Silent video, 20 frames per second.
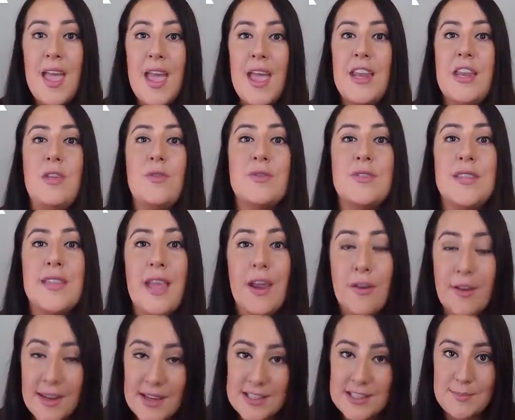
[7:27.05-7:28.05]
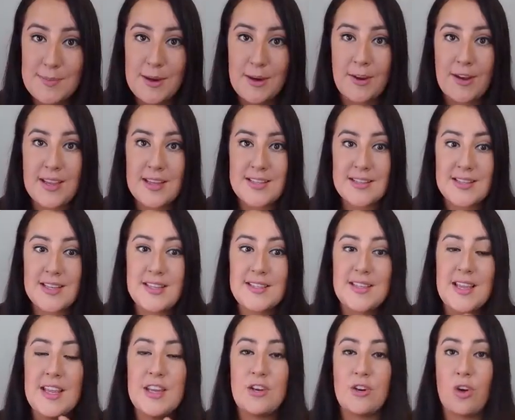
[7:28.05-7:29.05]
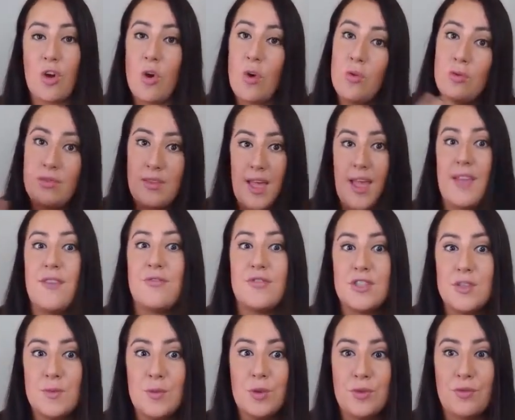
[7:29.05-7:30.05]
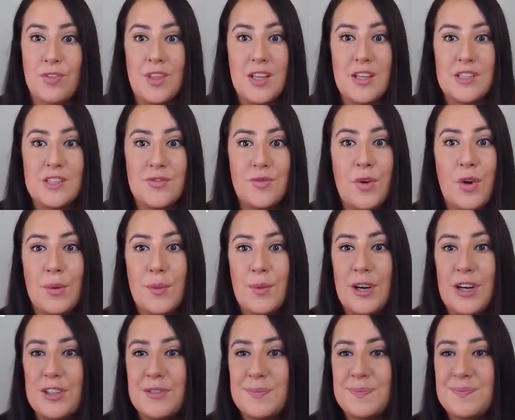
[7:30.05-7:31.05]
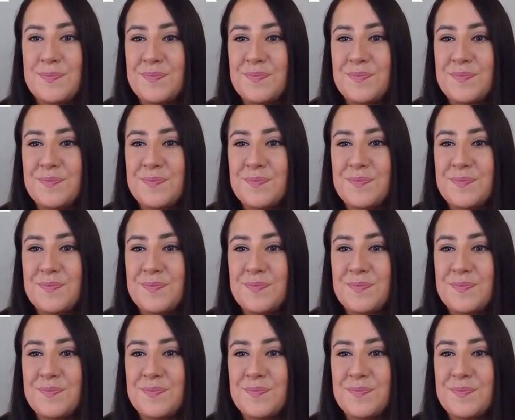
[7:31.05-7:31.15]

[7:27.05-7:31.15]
and use their experiences in your own life to move things forward.